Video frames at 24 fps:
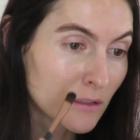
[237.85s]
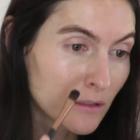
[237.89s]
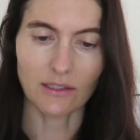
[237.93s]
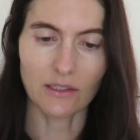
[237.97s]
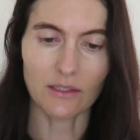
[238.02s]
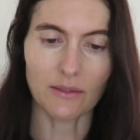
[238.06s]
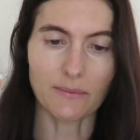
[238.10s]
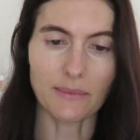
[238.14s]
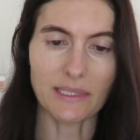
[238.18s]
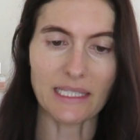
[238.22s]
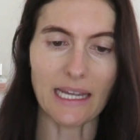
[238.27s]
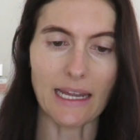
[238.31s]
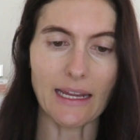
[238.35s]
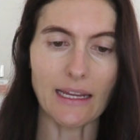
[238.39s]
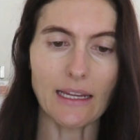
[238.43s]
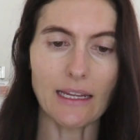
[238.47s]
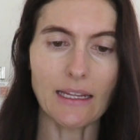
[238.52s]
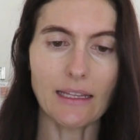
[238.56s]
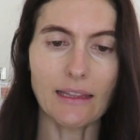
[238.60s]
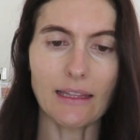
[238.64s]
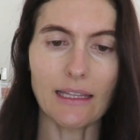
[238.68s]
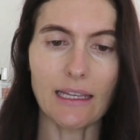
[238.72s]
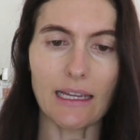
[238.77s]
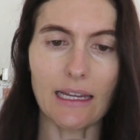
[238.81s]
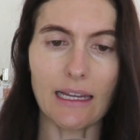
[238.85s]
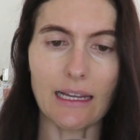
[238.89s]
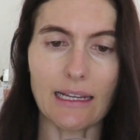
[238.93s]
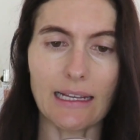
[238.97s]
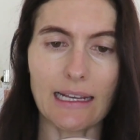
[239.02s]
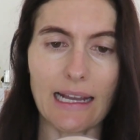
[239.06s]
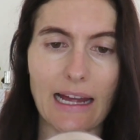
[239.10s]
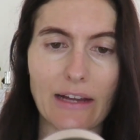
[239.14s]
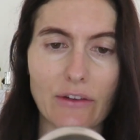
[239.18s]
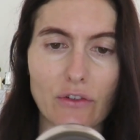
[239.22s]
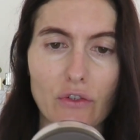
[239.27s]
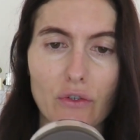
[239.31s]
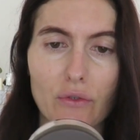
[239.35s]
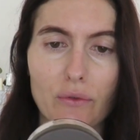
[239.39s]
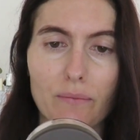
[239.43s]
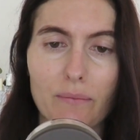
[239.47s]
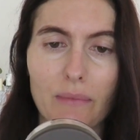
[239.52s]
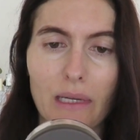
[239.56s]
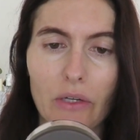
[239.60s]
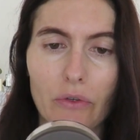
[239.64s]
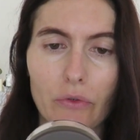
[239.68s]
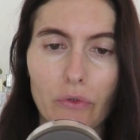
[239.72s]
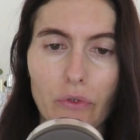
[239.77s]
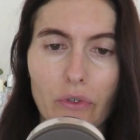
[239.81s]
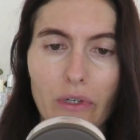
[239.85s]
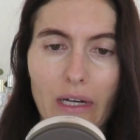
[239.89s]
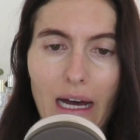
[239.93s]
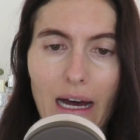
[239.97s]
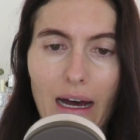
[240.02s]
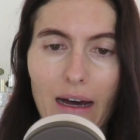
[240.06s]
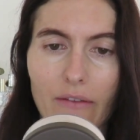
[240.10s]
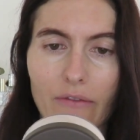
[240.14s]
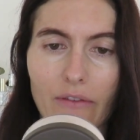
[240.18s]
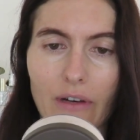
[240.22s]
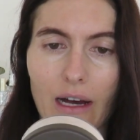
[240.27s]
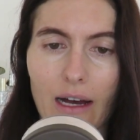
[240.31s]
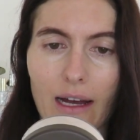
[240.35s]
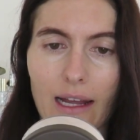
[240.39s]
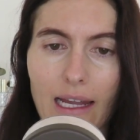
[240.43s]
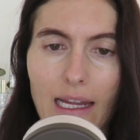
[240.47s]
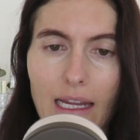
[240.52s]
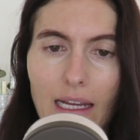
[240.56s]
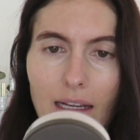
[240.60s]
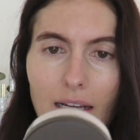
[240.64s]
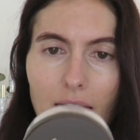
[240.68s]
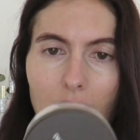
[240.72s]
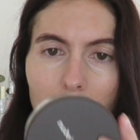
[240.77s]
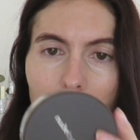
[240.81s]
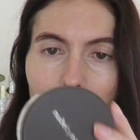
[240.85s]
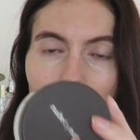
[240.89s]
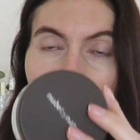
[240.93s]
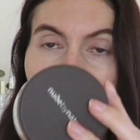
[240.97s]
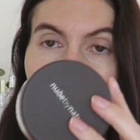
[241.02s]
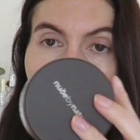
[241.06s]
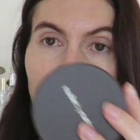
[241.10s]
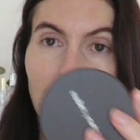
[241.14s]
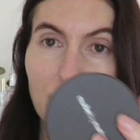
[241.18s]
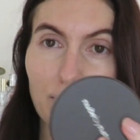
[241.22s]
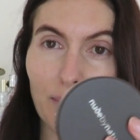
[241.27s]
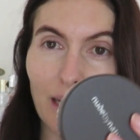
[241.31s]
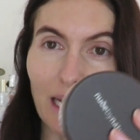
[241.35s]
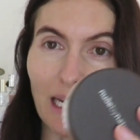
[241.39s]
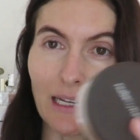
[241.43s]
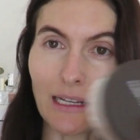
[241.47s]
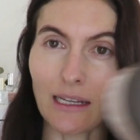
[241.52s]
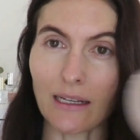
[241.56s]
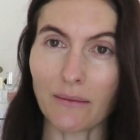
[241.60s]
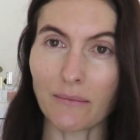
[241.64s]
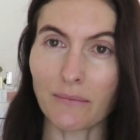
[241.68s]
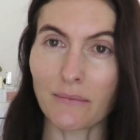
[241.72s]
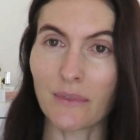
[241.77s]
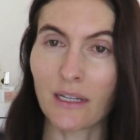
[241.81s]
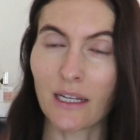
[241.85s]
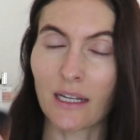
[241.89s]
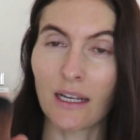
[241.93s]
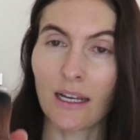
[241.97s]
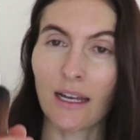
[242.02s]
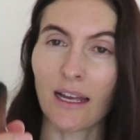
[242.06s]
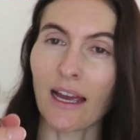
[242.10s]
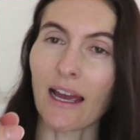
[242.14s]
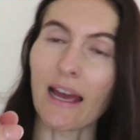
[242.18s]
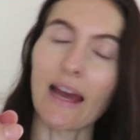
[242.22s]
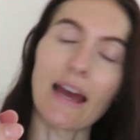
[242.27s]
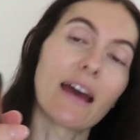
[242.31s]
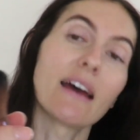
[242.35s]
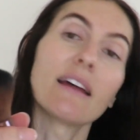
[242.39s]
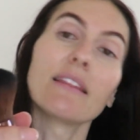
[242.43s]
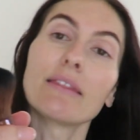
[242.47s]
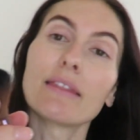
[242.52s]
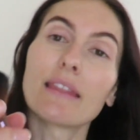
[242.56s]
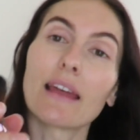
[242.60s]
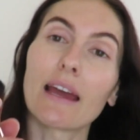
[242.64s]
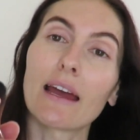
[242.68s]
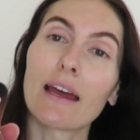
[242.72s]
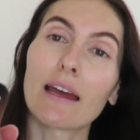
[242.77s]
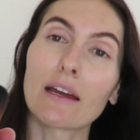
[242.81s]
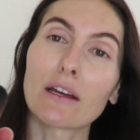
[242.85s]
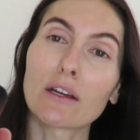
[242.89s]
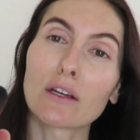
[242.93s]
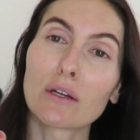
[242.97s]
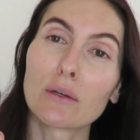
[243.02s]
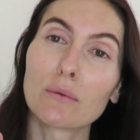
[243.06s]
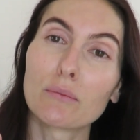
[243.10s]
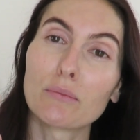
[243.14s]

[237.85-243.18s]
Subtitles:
So I'm taking the Natural Mineral Cover in light to medium and their